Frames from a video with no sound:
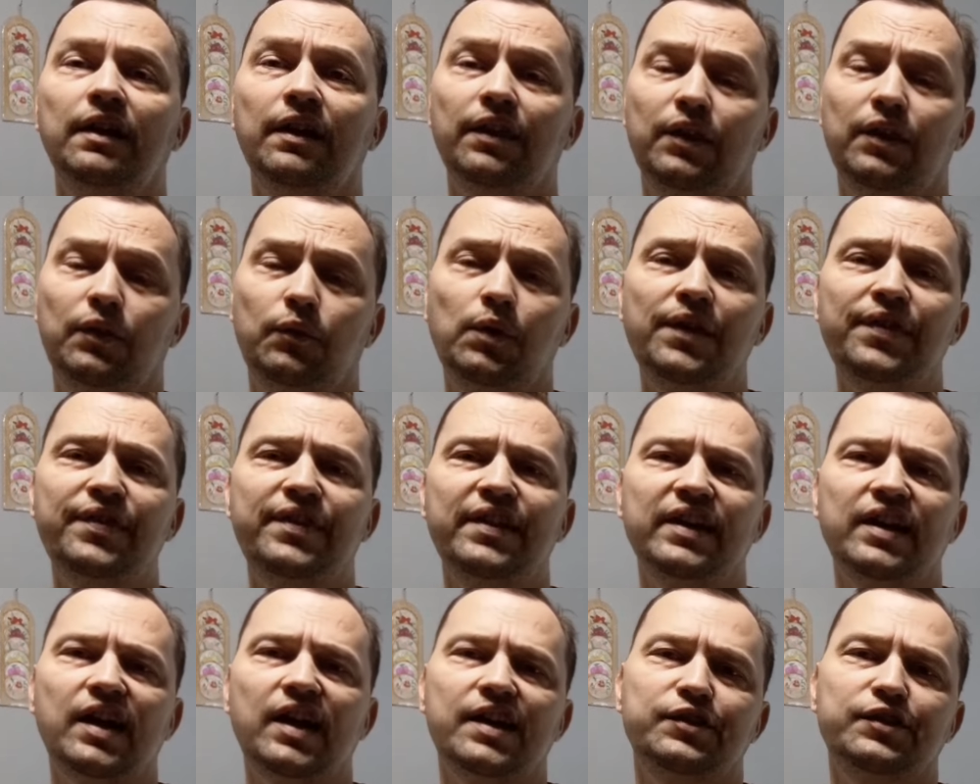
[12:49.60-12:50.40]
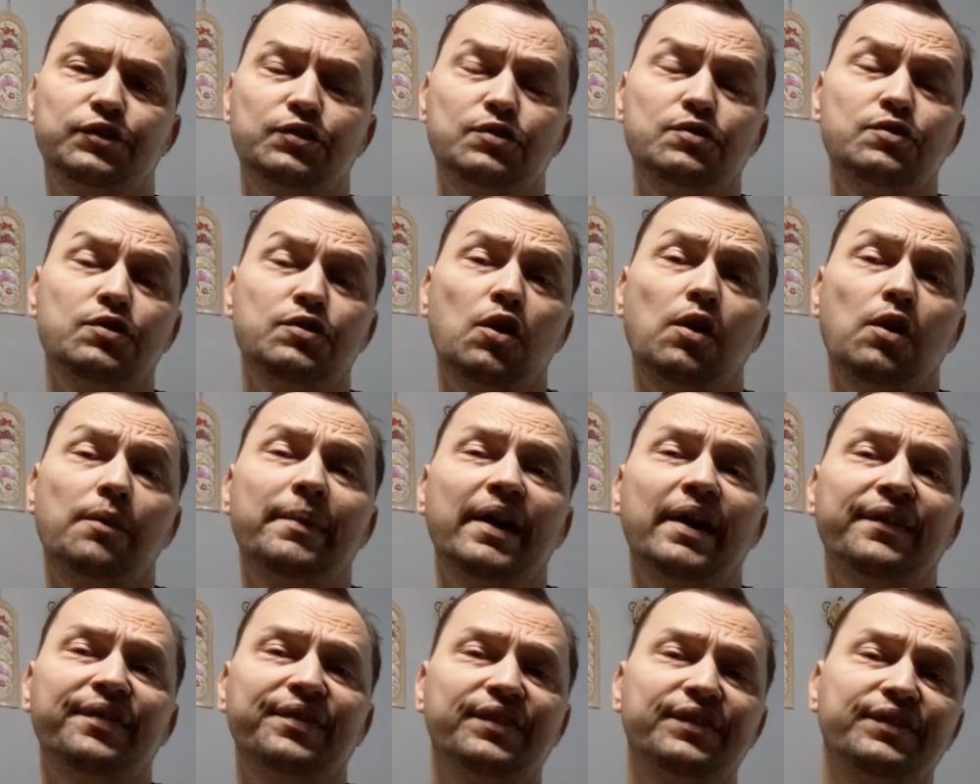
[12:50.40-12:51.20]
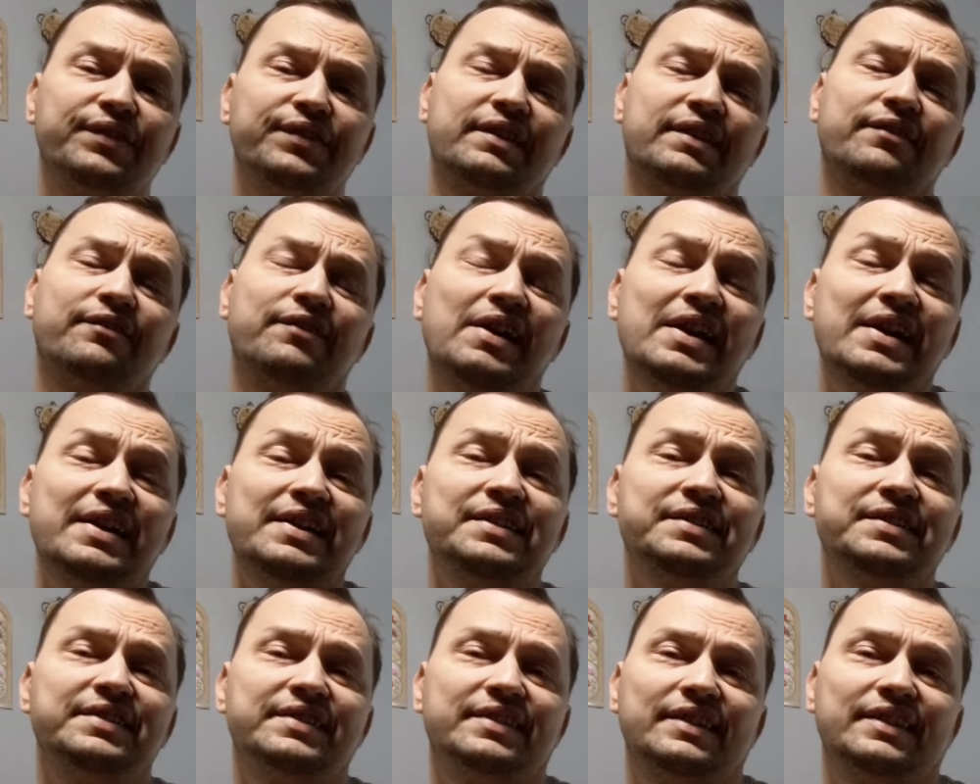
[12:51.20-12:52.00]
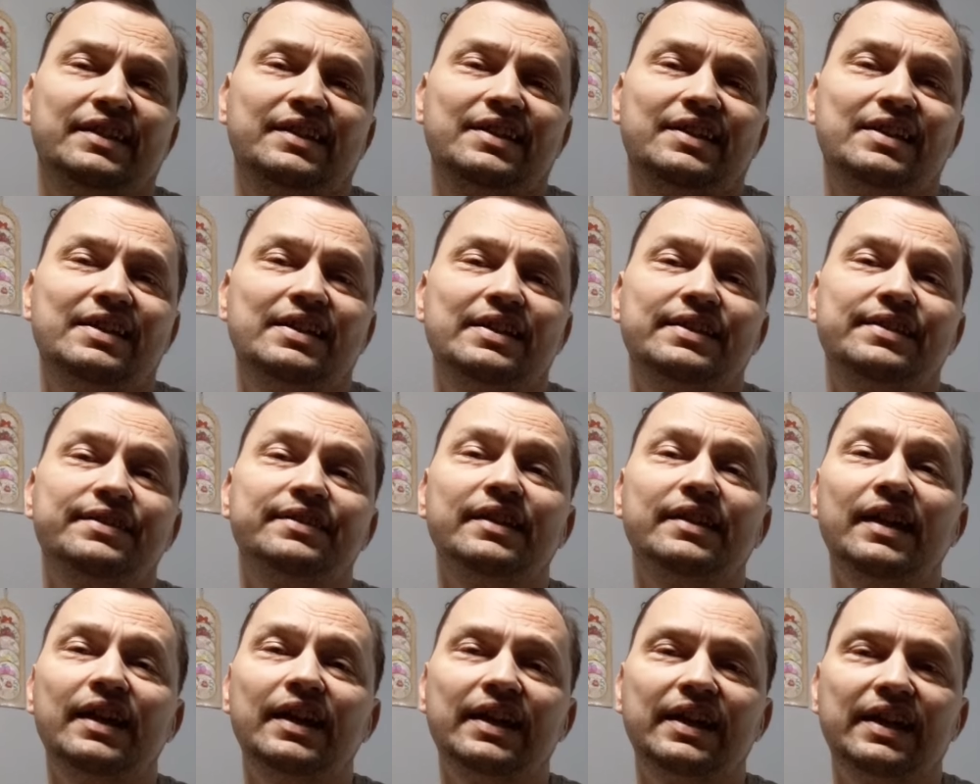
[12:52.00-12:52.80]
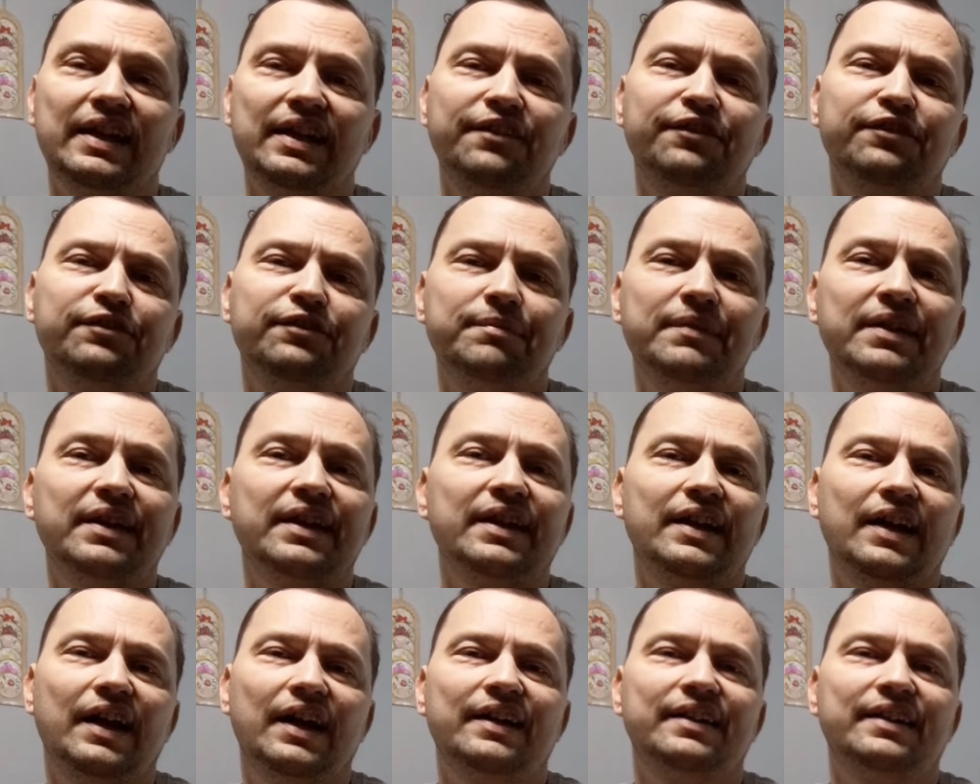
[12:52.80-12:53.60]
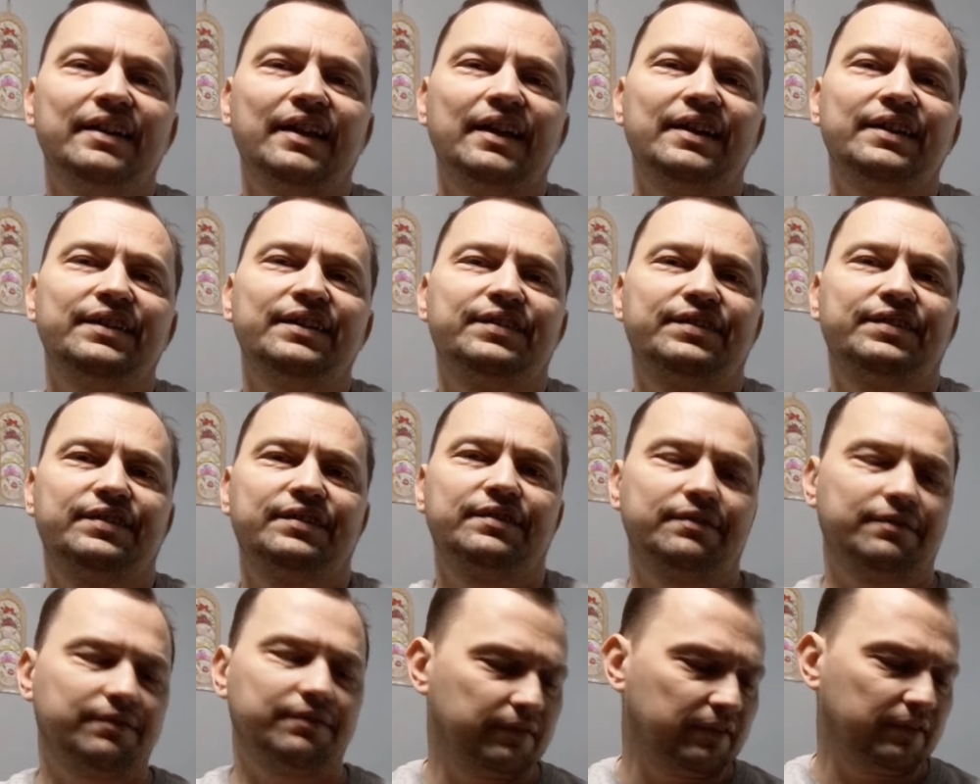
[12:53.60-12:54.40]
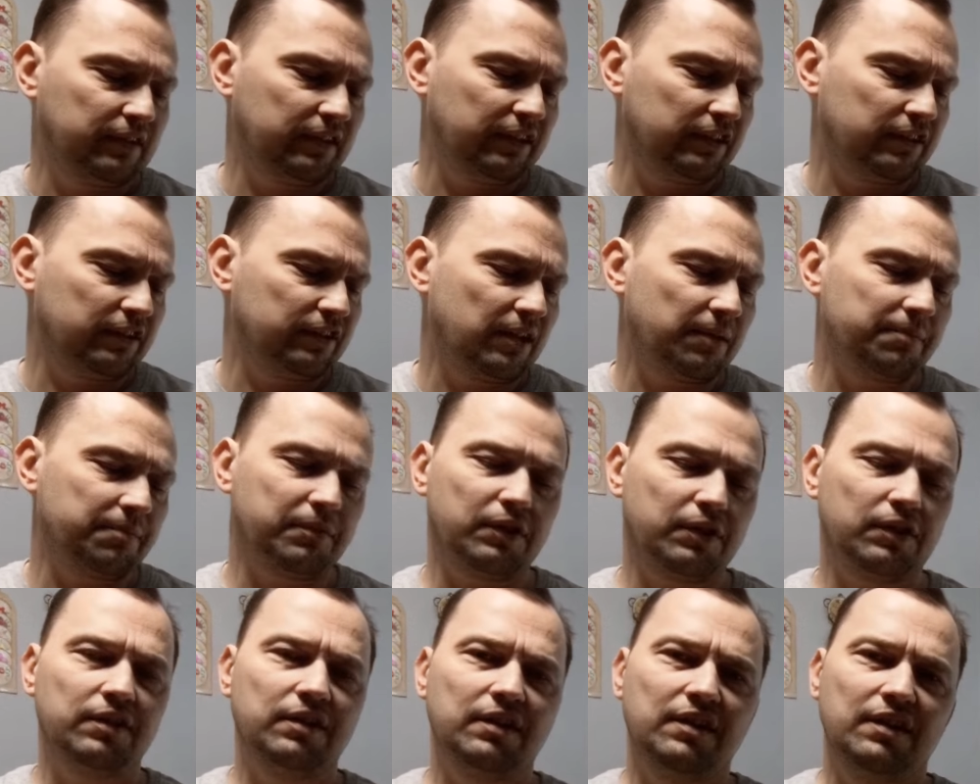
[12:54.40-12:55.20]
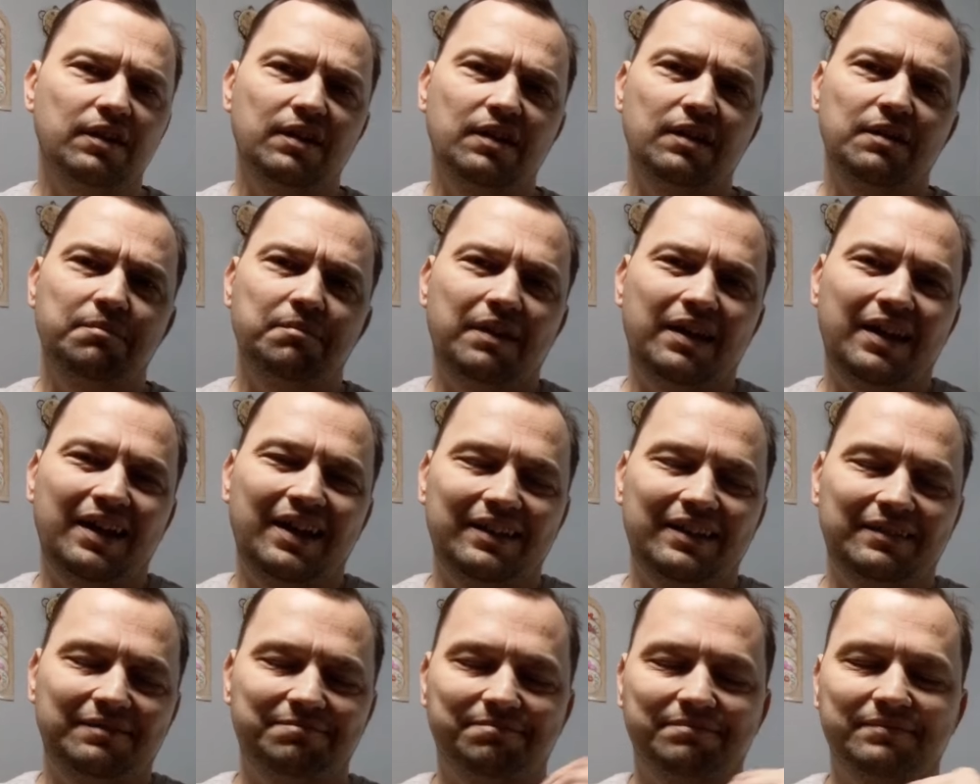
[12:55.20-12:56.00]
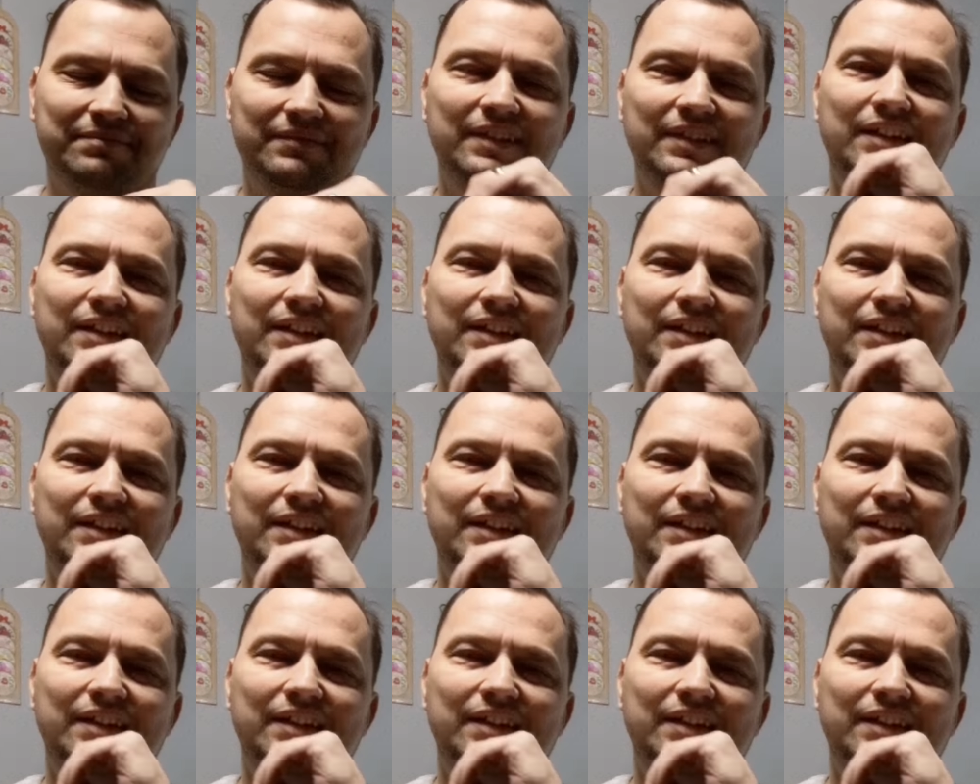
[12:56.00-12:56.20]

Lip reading: The one thing I do know about this device is it gives me a nice clear number, but